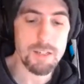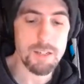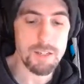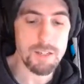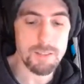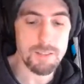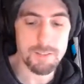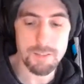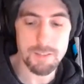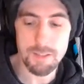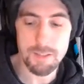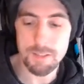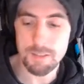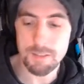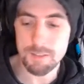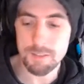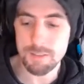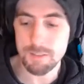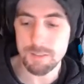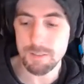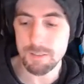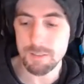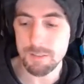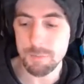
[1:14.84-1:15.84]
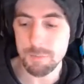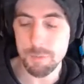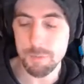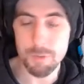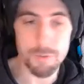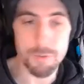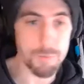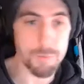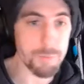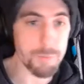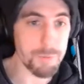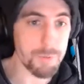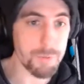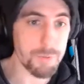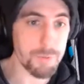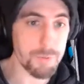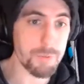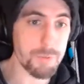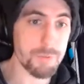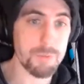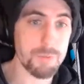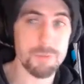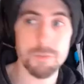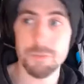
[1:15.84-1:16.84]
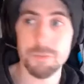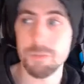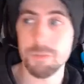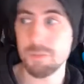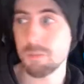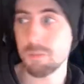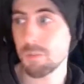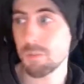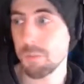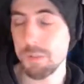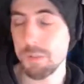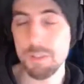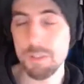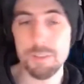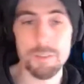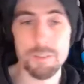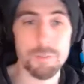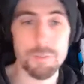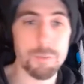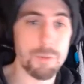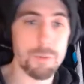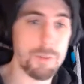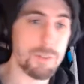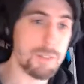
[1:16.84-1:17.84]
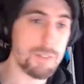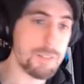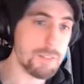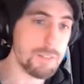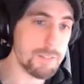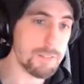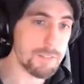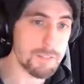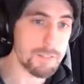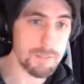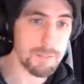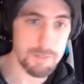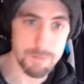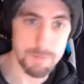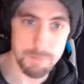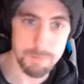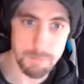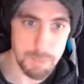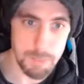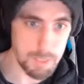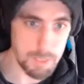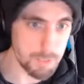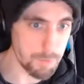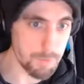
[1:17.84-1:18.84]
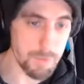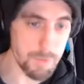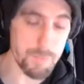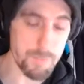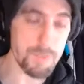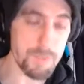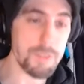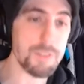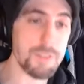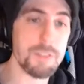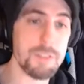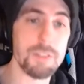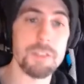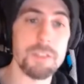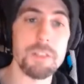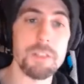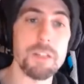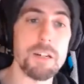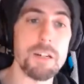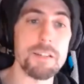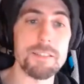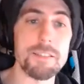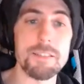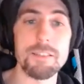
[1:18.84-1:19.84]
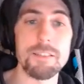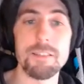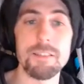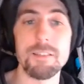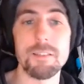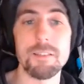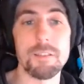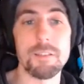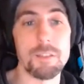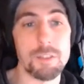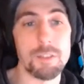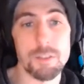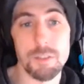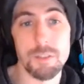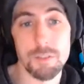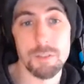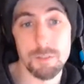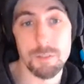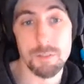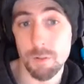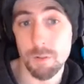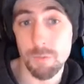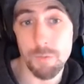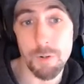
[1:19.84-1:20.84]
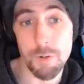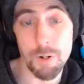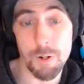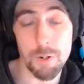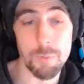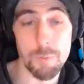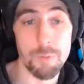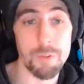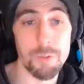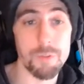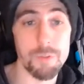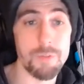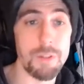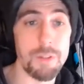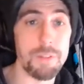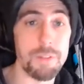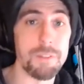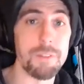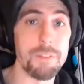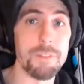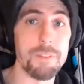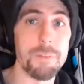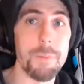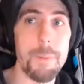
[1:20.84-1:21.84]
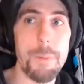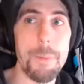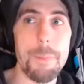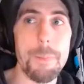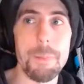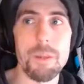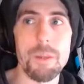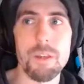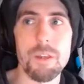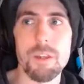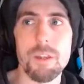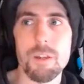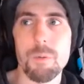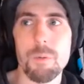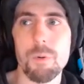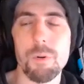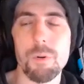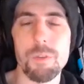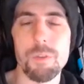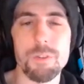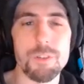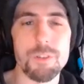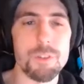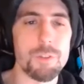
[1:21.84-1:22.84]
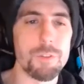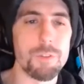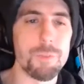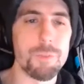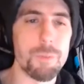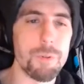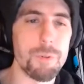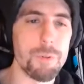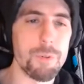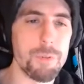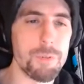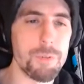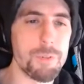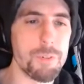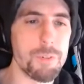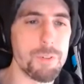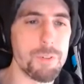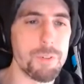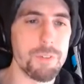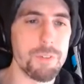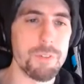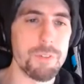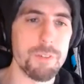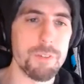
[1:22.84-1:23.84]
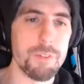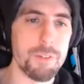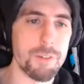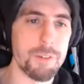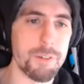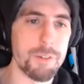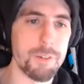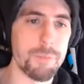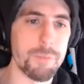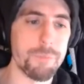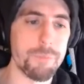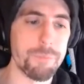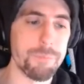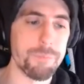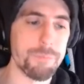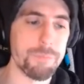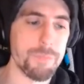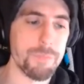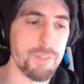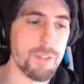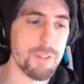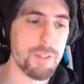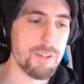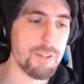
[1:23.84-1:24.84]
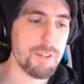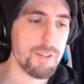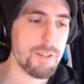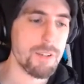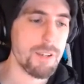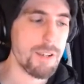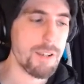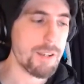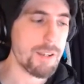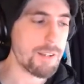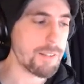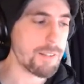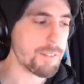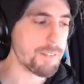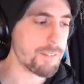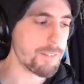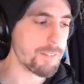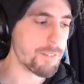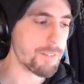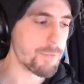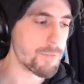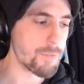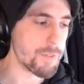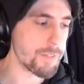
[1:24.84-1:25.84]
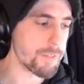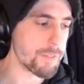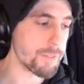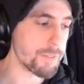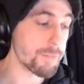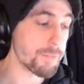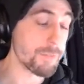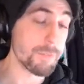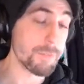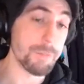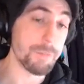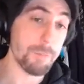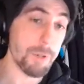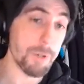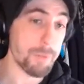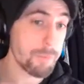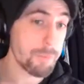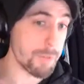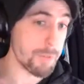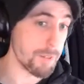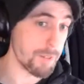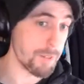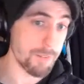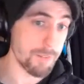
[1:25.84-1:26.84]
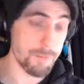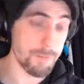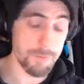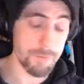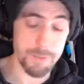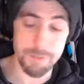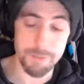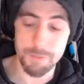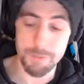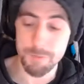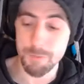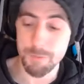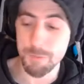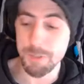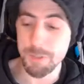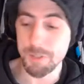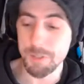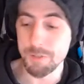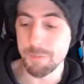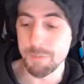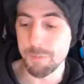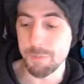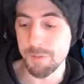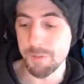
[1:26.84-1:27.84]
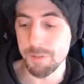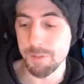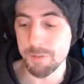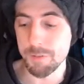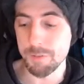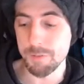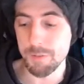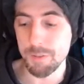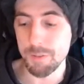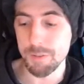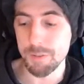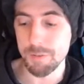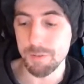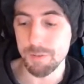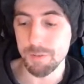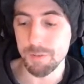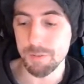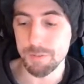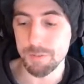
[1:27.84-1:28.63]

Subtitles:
has had multiple tweets where he's making references to Nazis that are fireable offenses. One of the show's producers has an offensive, in my opinion, an offensive tweet of a